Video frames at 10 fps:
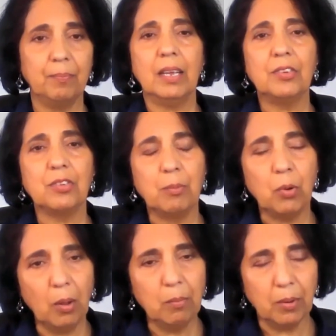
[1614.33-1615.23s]
It's a
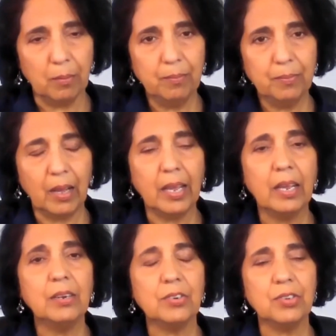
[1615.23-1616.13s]
problem. I
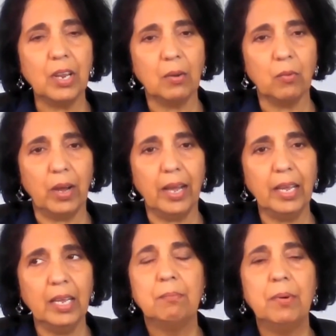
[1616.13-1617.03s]
understand
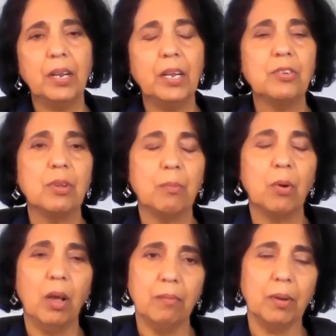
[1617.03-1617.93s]
why, but it's a
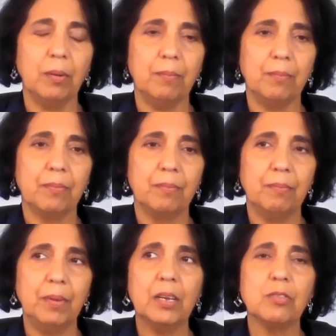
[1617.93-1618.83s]
problem
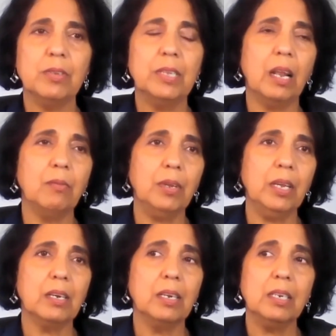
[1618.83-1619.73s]
because we then
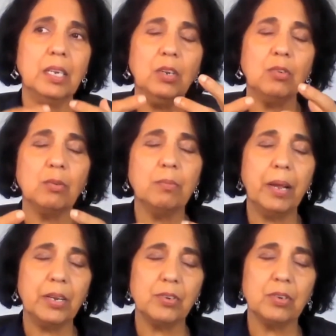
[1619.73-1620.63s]
we continue to
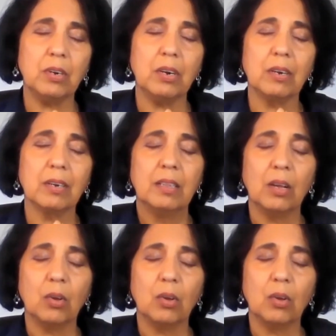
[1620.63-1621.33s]
measure the